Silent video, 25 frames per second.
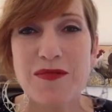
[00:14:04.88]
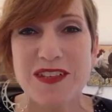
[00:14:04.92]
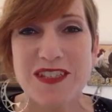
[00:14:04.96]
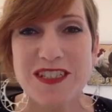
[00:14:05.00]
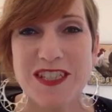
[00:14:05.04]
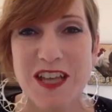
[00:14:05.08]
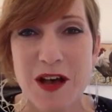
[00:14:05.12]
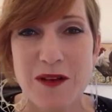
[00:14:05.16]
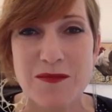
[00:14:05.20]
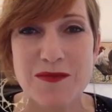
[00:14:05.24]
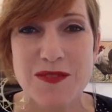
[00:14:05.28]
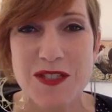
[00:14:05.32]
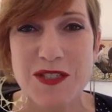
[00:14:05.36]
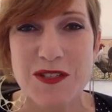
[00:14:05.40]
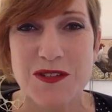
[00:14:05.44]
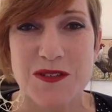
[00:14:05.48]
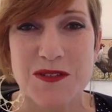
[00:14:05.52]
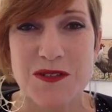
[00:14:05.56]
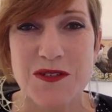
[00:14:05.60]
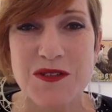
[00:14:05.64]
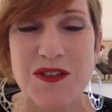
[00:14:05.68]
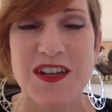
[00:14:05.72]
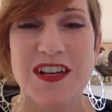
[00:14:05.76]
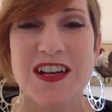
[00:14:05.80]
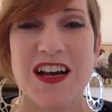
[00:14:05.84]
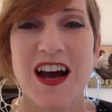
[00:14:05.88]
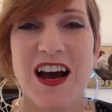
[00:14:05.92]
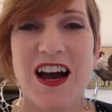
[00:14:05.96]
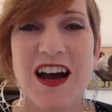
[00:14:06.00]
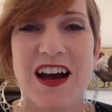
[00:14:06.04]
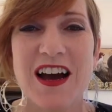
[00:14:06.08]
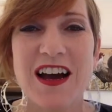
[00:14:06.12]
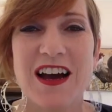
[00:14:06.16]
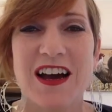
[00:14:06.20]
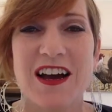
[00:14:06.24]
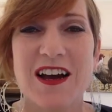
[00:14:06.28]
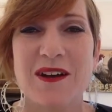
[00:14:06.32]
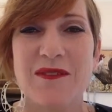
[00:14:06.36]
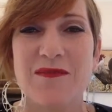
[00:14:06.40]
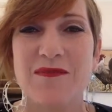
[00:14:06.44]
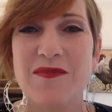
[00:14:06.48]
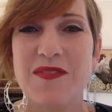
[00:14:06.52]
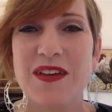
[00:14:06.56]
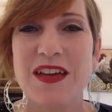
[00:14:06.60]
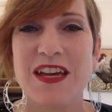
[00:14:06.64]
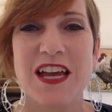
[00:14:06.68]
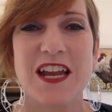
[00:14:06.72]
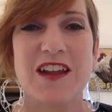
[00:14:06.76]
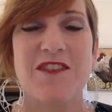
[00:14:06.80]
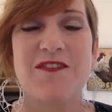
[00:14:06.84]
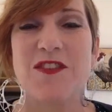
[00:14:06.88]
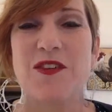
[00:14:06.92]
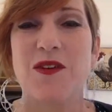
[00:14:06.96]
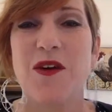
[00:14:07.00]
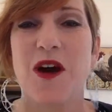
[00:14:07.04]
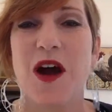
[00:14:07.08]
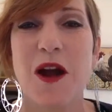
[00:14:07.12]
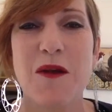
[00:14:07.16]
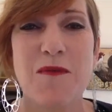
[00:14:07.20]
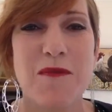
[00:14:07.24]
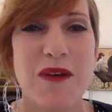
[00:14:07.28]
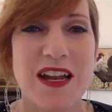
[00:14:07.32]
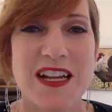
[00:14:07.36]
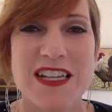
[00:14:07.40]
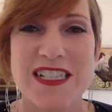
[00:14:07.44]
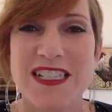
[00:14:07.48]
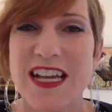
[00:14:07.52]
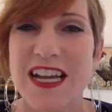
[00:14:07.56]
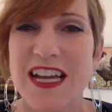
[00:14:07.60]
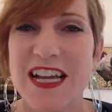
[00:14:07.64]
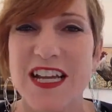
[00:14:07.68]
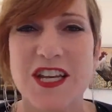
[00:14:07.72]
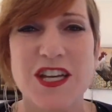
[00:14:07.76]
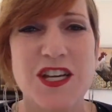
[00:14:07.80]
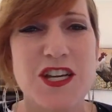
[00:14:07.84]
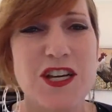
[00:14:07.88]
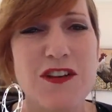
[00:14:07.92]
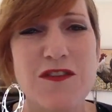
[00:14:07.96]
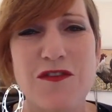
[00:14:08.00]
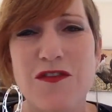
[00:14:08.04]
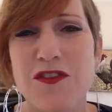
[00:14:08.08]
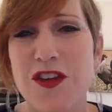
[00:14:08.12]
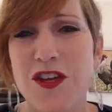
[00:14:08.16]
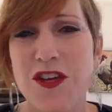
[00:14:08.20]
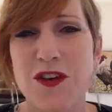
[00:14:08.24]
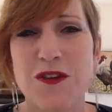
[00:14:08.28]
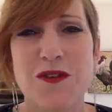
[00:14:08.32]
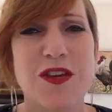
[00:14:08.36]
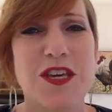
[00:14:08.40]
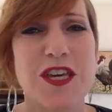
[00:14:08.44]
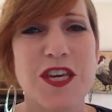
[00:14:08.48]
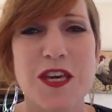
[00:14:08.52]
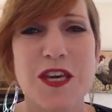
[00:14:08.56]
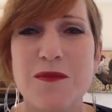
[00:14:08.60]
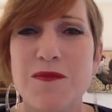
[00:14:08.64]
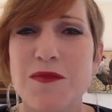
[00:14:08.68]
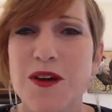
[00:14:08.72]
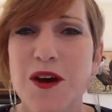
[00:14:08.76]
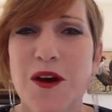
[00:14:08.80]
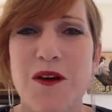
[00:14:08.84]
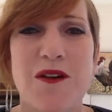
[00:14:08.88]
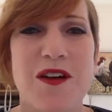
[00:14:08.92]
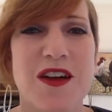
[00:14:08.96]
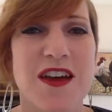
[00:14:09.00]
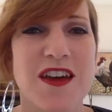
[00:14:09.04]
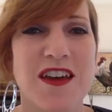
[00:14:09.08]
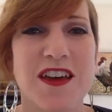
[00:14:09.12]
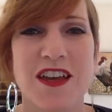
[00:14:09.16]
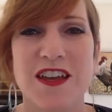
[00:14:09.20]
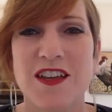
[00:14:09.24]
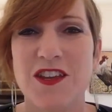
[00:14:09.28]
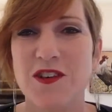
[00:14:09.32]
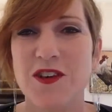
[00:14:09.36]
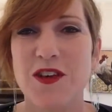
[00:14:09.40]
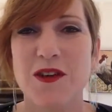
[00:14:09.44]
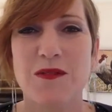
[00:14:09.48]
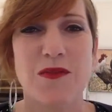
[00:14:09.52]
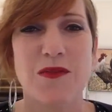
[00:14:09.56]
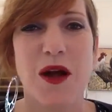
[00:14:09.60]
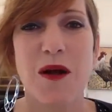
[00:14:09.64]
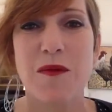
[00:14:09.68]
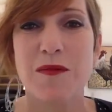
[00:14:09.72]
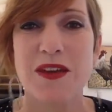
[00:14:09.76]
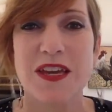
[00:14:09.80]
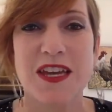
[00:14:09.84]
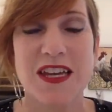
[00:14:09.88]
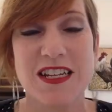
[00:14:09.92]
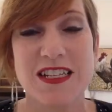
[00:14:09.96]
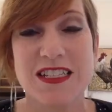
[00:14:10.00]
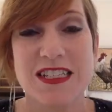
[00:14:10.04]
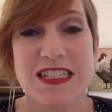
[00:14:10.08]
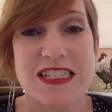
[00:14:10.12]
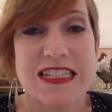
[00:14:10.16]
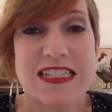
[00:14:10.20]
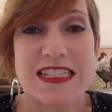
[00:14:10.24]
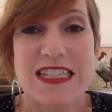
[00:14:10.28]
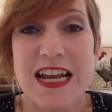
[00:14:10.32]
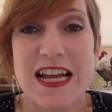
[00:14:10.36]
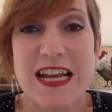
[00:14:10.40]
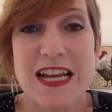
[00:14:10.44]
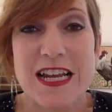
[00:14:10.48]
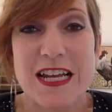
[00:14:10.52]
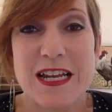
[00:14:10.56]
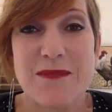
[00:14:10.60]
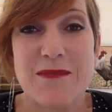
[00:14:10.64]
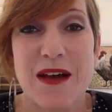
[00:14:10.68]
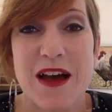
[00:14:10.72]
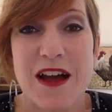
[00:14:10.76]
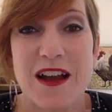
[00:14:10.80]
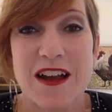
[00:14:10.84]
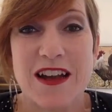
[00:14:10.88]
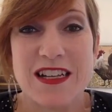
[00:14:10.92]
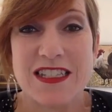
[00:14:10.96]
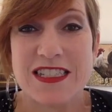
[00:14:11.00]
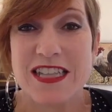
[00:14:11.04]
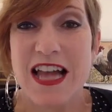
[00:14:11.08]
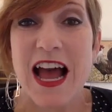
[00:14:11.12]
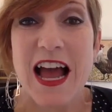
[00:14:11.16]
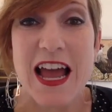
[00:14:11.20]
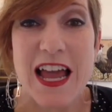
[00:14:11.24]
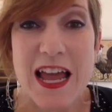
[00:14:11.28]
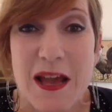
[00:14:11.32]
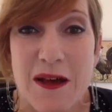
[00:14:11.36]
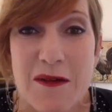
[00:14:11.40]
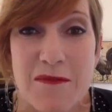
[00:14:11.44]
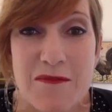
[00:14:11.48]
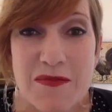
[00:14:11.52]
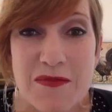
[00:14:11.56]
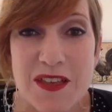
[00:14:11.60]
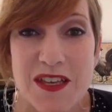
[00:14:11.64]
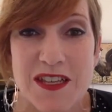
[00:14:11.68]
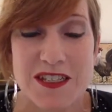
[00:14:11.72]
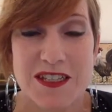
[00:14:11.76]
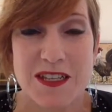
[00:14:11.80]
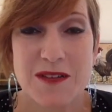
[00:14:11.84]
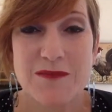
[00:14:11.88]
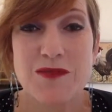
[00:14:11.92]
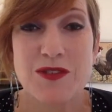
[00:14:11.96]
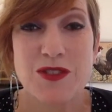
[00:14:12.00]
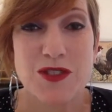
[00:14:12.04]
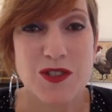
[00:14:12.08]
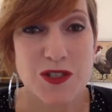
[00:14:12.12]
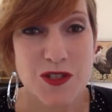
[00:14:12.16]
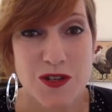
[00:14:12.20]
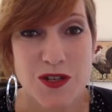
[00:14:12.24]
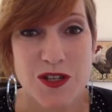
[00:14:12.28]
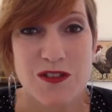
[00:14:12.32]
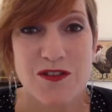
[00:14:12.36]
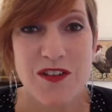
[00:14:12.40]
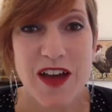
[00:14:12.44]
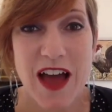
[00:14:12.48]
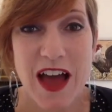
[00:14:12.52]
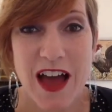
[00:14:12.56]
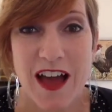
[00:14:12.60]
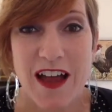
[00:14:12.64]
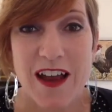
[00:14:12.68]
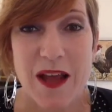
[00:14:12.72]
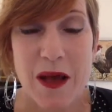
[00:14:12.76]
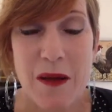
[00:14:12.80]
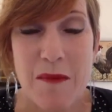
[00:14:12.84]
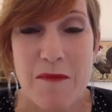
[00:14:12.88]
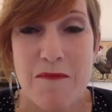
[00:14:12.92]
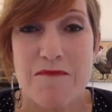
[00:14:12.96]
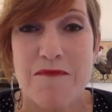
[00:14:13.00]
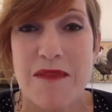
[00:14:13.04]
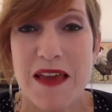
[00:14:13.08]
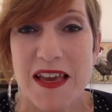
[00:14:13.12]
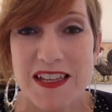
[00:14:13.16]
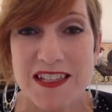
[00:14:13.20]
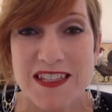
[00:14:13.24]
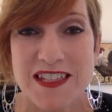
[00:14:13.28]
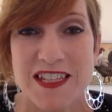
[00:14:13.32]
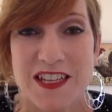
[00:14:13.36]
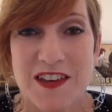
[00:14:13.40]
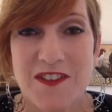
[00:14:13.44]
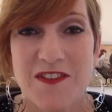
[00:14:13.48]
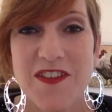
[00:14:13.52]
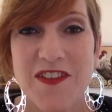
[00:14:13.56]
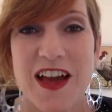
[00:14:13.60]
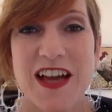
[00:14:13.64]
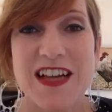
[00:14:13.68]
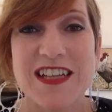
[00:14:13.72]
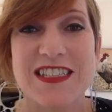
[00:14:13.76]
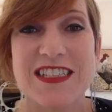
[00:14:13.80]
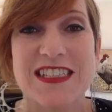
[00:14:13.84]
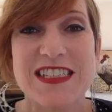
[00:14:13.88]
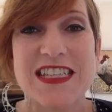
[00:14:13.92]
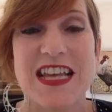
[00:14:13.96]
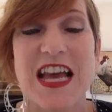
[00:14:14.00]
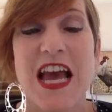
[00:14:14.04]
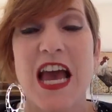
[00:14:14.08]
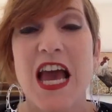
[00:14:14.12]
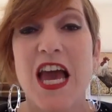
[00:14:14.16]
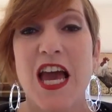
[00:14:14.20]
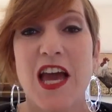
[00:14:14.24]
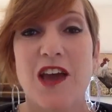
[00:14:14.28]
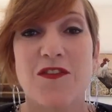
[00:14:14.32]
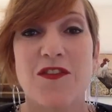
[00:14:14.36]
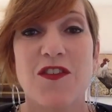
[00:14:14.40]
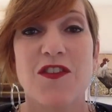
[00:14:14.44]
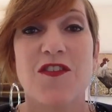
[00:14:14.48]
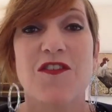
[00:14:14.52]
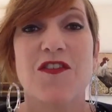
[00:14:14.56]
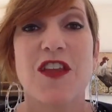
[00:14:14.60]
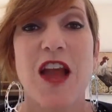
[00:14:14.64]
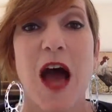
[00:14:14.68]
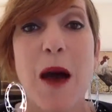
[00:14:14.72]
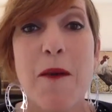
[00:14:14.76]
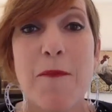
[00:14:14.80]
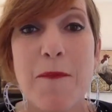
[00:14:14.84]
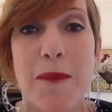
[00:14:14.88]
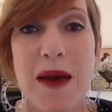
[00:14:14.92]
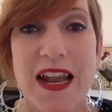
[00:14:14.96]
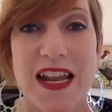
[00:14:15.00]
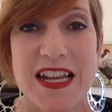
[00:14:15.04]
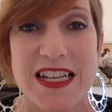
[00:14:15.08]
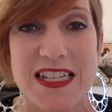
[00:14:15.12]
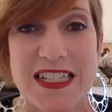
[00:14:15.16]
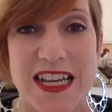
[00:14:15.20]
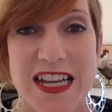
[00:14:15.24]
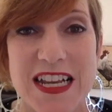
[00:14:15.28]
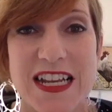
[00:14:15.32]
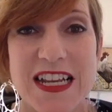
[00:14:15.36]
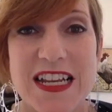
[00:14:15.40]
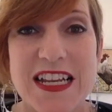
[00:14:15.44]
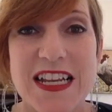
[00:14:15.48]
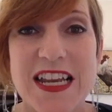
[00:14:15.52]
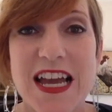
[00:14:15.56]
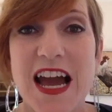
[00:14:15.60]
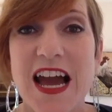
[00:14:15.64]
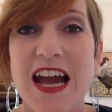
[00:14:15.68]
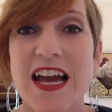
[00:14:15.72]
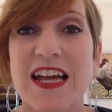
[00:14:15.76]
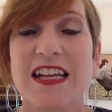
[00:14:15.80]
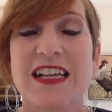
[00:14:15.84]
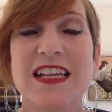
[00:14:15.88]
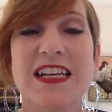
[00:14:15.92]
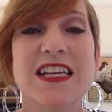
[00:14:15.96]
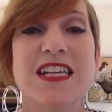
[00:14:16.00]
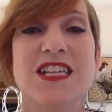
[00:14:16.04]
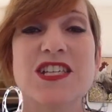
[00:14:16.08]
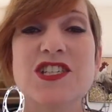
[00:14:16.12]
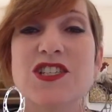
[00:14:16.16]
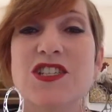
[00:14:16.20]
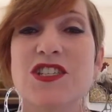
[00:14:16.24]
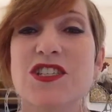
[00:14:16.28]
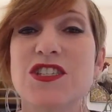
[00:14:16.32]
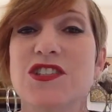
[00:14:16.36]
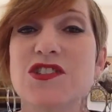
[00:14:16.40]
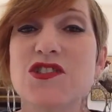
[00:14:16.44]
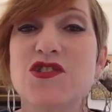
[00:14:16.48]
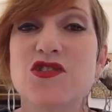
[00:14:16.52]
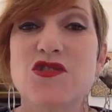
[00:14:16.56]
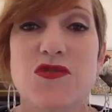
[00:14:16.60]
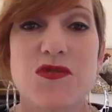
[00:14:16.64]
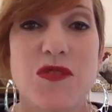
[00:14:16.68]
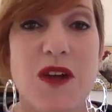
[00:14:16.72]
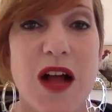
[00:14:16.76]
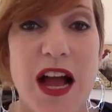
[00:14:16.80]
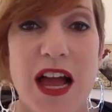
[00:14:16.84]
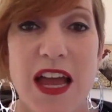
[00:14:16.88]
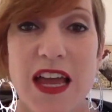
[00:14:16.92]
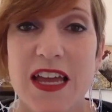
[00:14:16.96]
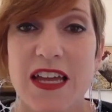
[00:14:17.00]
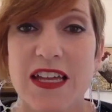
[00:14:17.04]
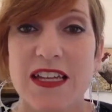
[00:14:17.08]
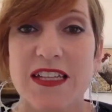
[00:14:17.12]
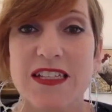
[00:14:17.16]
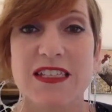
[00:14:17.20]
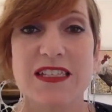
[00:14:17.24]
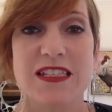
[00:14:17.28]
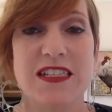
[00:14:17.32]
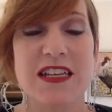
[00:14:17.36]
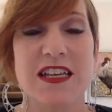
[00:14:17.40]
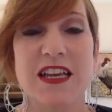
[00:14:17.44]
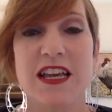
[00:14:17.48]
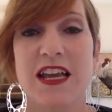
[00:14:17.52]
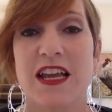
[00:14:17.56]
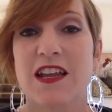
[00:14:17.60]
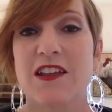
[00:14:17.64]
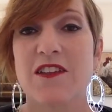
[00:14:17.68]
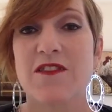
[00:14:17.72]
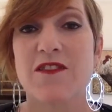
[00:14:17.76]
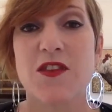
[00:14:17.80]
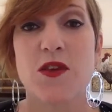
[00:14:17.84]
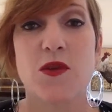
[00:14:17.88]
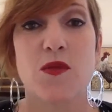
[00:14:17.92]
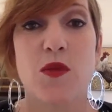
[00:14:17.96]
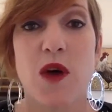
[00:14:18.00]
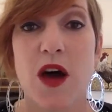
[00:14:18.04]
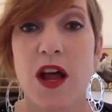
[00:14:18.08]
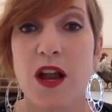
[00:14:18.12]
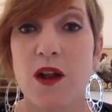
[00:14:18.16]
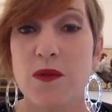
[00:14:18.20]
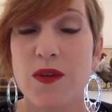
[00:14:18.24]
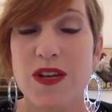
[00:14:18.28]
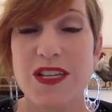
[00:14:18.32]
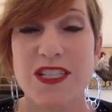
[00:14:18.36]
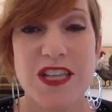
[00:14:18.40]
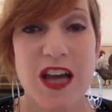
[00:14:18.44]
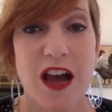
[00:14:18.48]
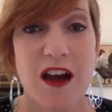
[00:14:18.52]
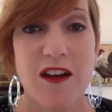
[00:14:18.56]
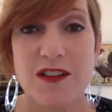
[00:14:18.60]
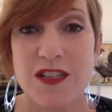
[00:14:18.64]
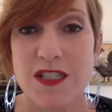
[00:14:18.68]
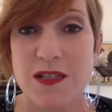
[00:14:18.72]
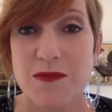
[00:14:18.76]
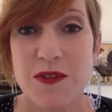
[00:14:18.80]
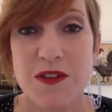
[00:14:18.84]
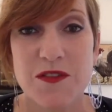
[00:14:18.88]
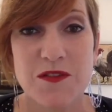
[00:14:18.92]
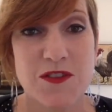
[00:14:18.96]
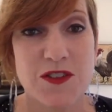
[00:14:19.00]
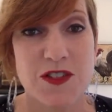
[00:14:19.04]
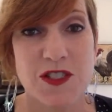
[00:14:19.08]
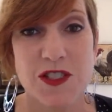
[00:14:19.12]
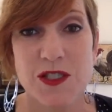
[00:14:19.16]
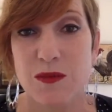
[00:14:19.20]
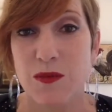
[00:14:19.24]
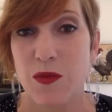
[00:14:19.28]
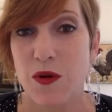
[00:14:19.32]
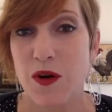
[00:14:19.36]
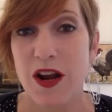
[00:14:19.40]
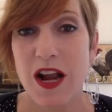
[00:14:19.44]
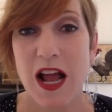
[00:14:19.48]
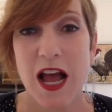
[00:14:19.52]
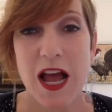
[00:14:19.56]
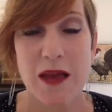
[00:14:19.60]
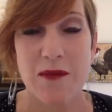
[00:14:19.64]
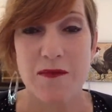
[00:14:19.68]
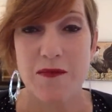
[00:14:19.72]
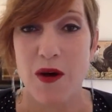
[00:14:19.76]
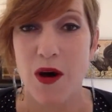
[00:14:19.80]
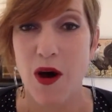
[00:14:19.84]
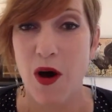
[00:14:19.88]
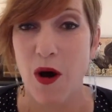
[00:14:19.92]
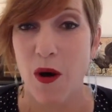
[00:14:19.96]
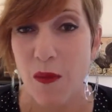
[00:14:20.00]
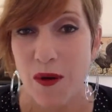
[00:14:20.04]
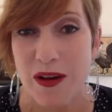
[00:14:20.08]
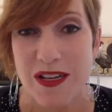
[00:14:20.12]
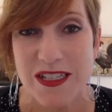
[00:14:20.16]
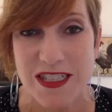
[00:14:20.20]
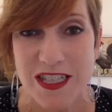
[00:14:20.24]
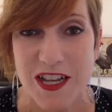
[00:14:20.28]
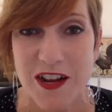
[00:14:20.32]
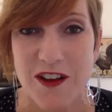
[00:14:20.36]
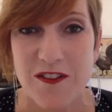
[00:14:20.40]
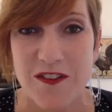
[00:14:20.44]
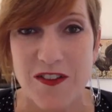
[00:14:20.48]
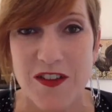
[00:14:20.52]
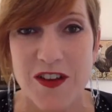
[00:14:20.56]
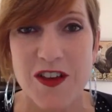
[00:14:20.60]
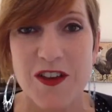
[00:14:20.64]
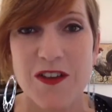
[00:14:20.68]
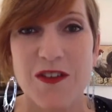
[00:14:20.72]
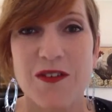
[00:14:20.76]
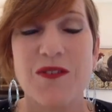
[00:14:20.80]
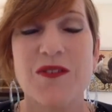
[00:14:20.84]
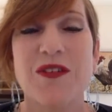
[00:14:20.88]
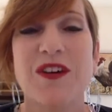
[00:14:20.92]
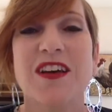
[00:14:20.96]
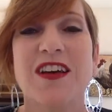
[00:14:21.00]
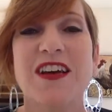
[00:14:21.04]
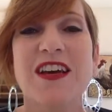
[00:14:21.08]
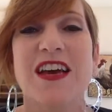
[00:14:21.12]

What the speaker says: this helps you. Again, if you are meditating, good for you. Keep going. And you could probably get as excited about it as I am, because I'm sure you've had amazing effects. If you've not meditated yet, just try it. Again, if you want to reach out to me for support, I'm always there for you.